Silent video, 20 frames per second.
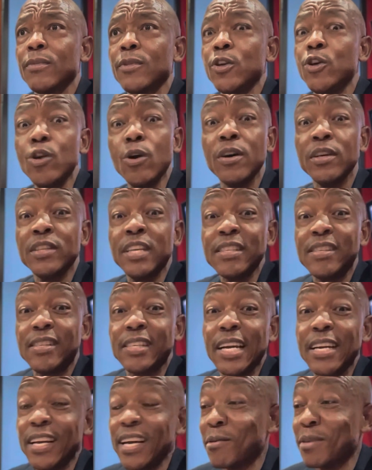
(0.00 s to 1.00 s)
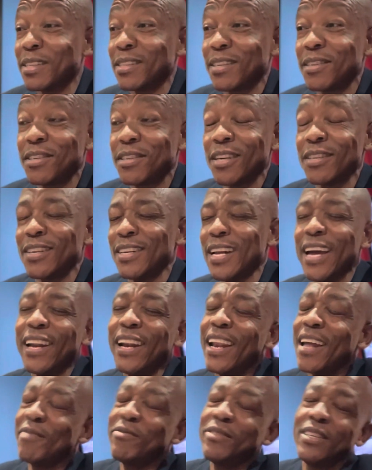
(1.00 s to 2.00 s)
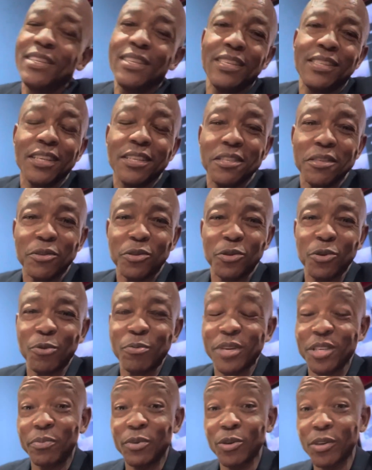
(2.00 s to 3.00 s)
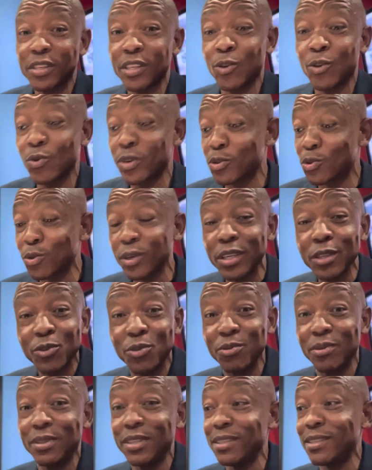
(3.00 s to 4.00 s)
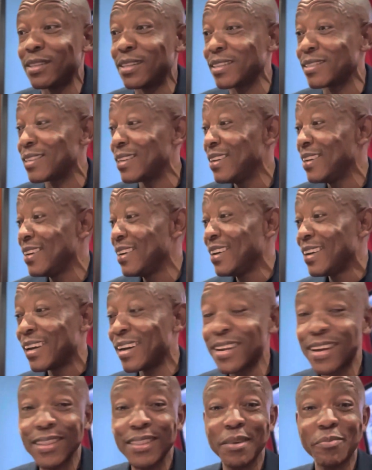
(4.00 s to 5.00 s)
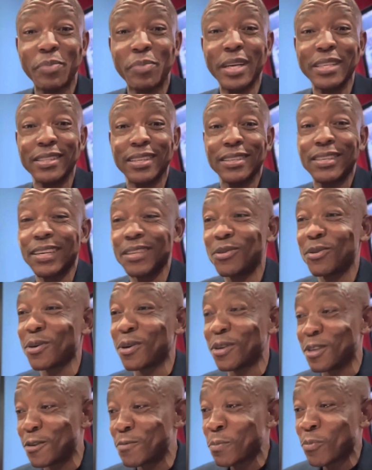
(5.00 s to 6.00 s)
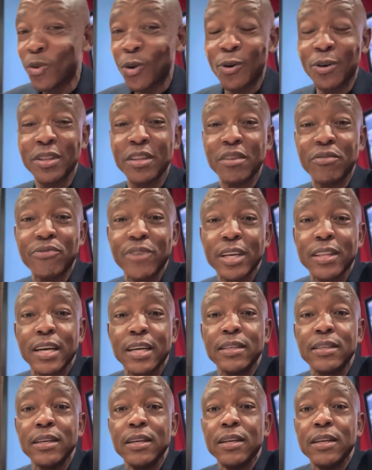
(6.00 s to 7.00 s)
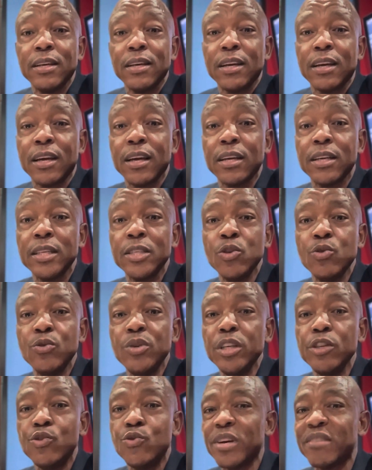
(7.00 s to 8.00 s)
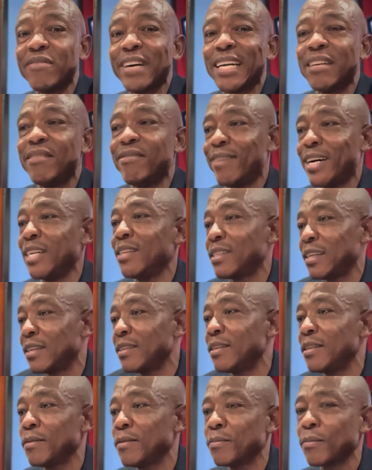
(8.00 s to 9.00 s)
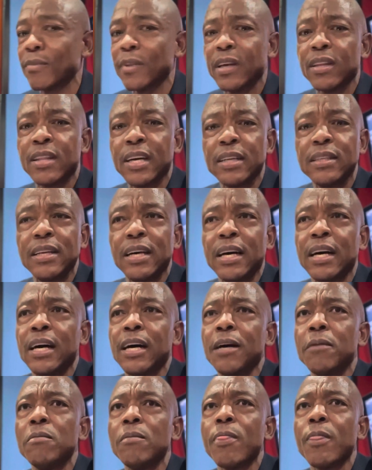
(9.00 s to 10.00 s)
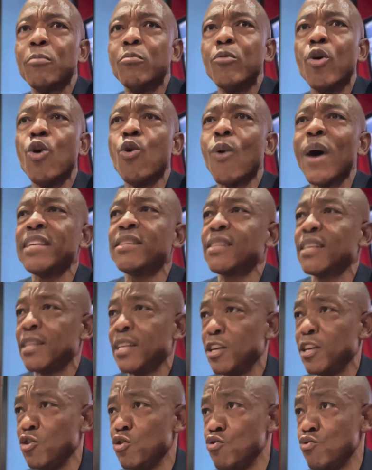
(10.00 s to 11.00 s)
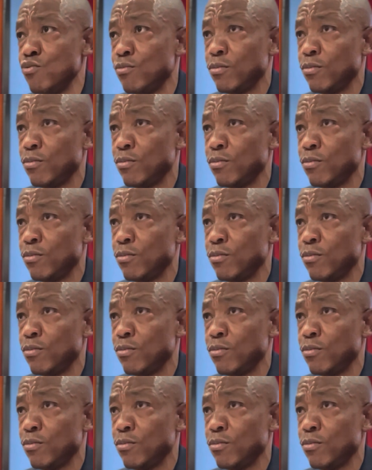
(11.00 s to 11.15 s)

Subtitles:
You know, this Sunday I was at church and I loved the session so much because it was talking to these things. And the pastor touched on the fact that you need to have advisors that are more wiser than you.